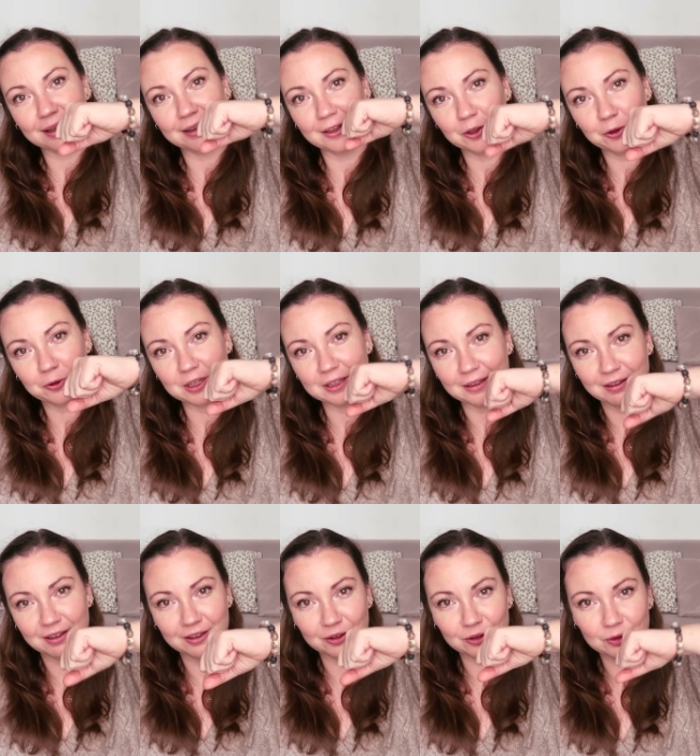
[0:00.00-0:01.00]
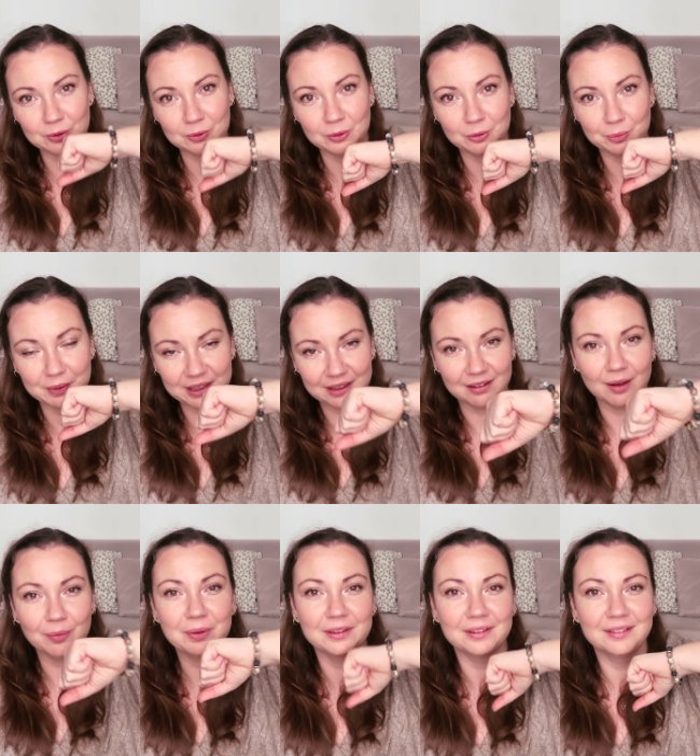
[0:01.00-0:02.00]
and I knew that I needed to pick it
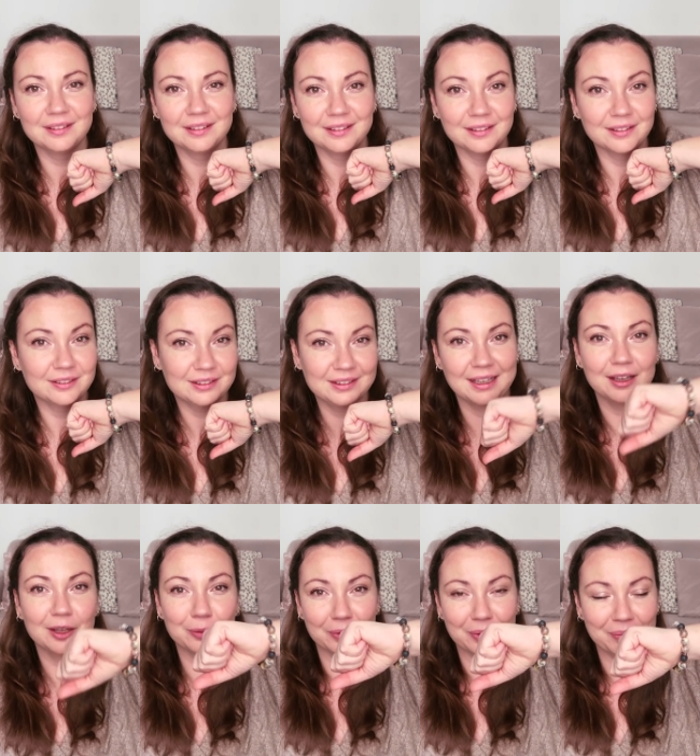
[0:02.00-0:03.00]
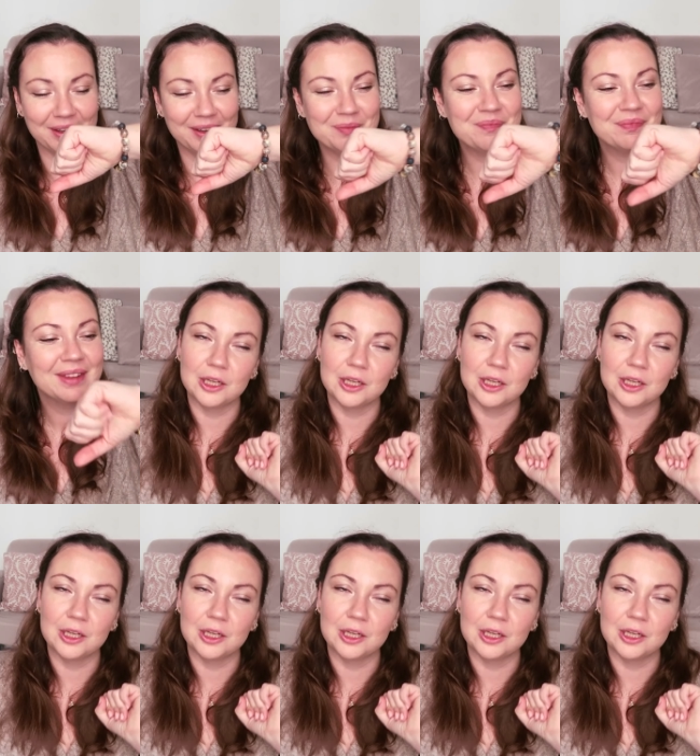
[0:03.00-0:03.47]
up and take it with me.